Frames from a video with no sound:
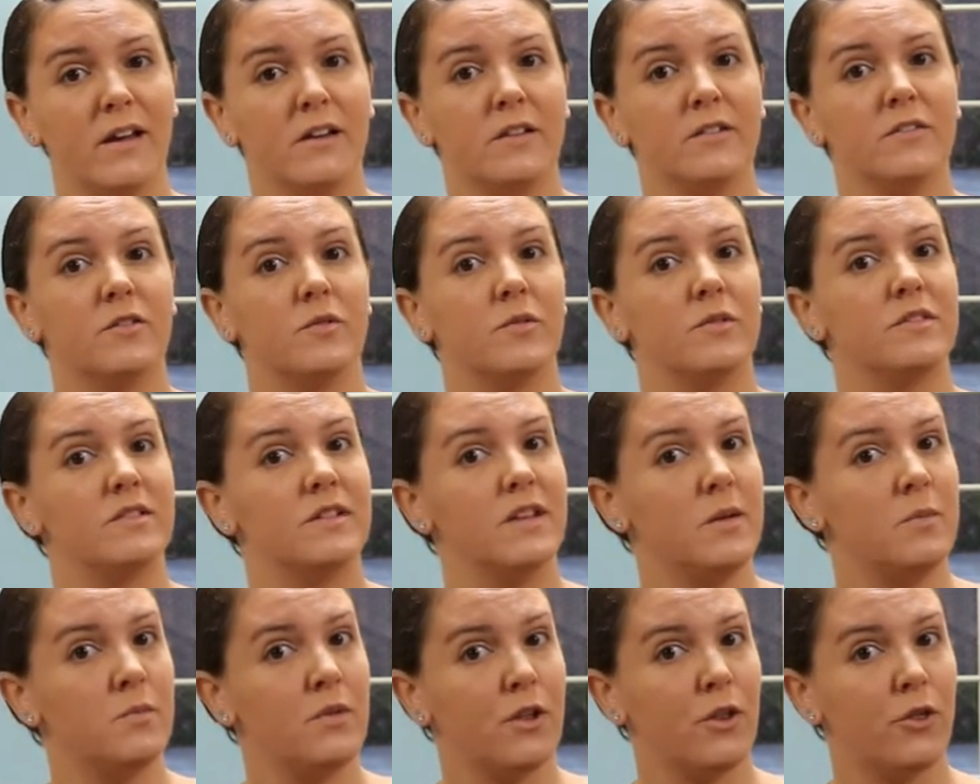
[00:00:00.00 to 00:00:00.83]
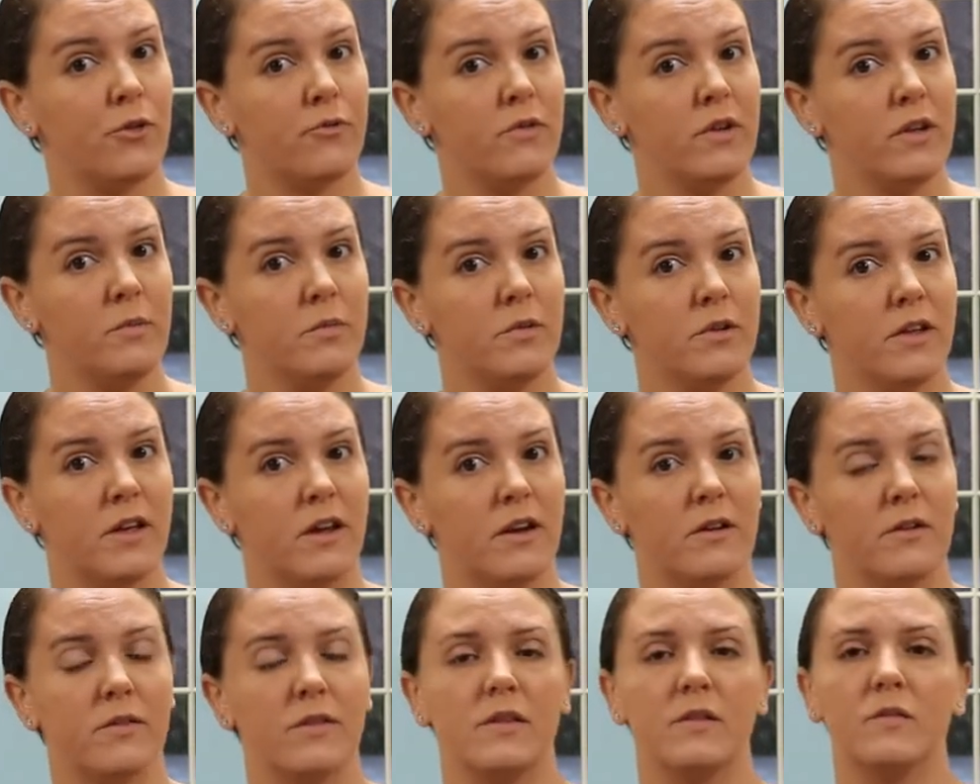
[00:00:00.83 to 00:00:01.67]
So it's an MP3
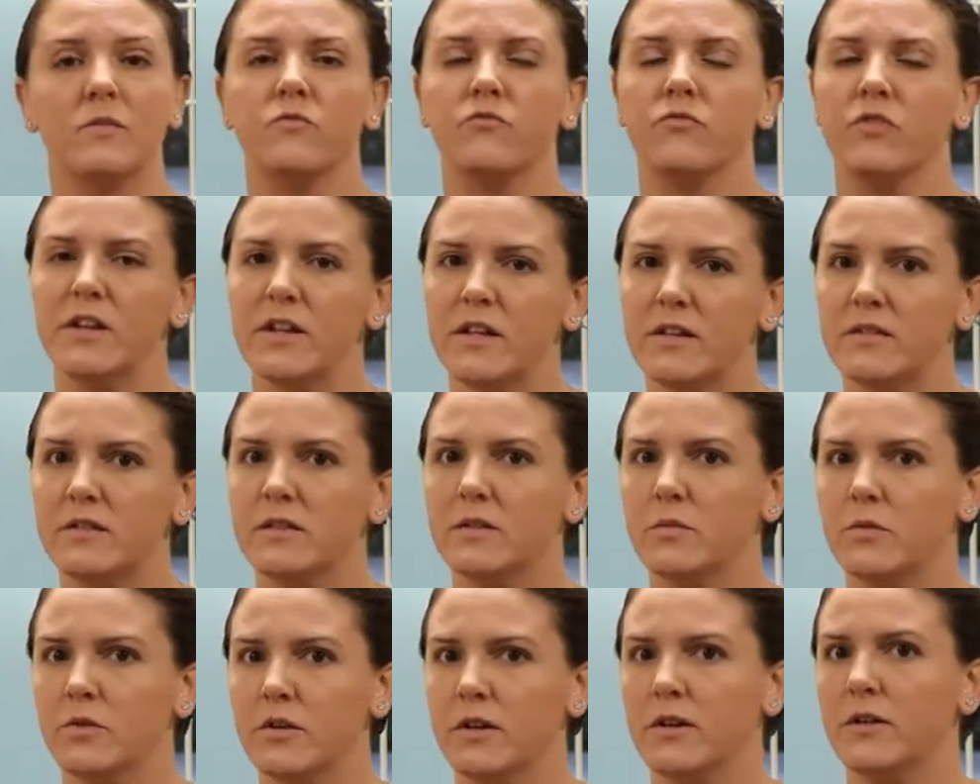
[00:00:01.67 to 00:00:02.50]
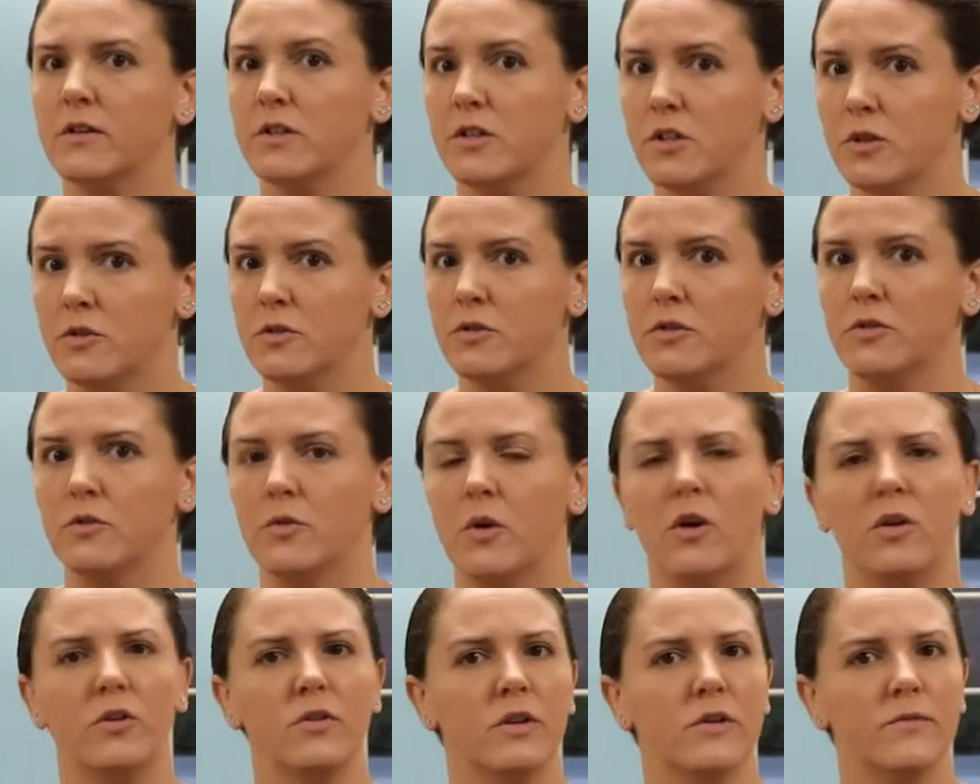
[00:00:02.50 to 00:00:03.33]
player that reads the book to you.
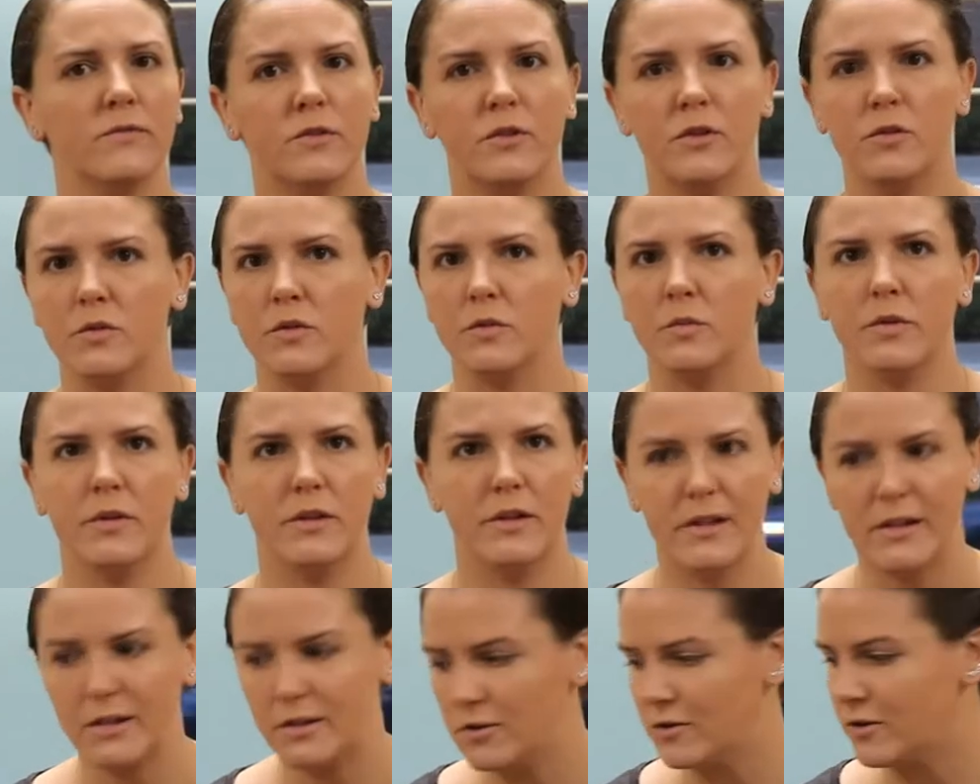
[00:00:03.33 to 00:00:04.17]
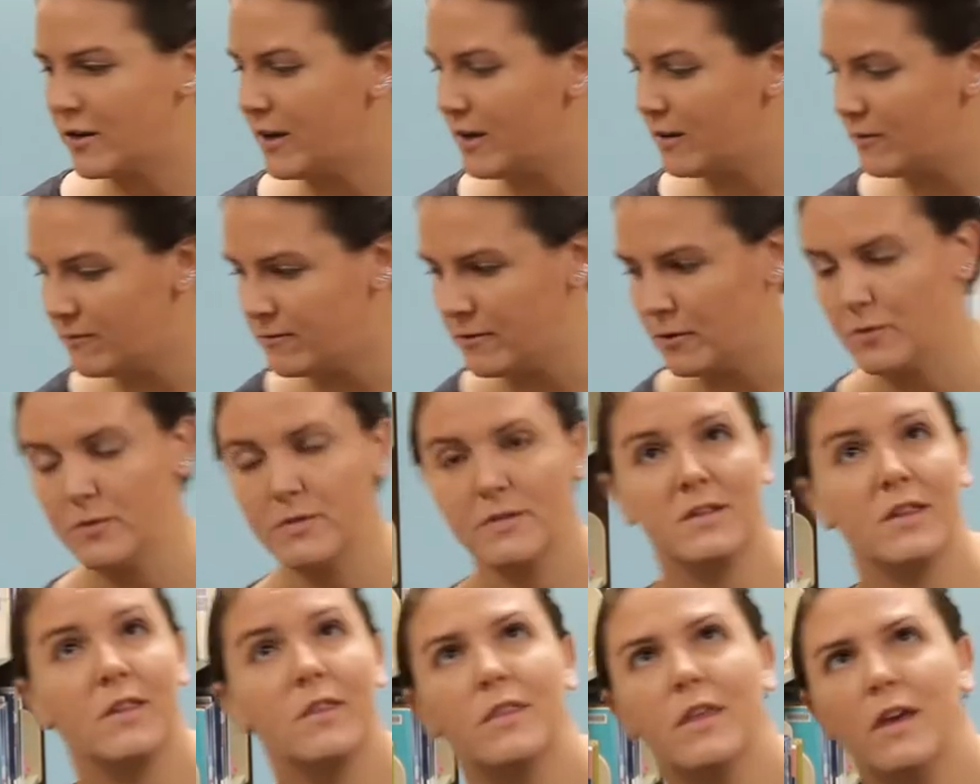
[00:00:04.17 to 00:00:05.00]
All you have to do is plug in your
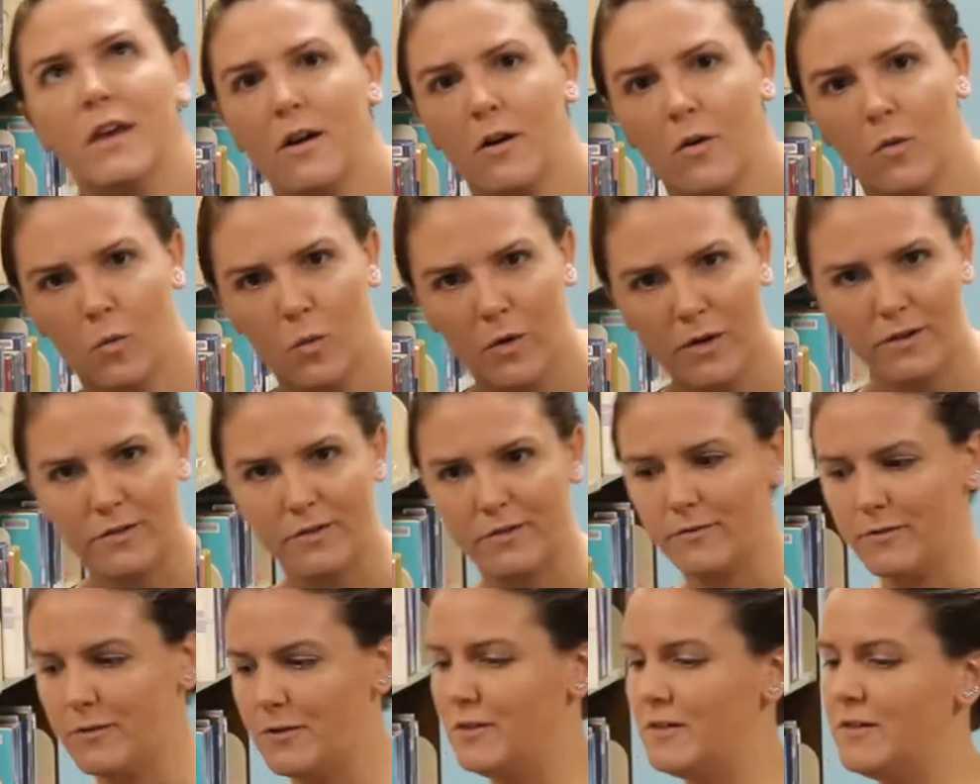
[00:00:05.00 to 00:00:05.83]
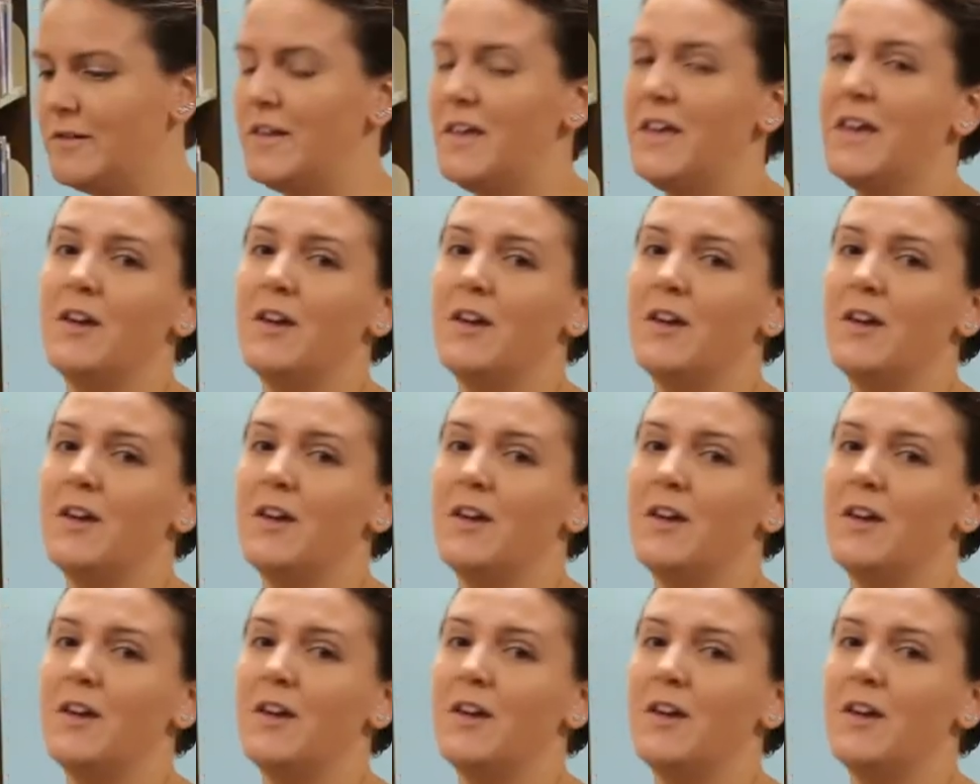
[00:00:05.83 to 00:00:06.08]
headphones. They are wonderful.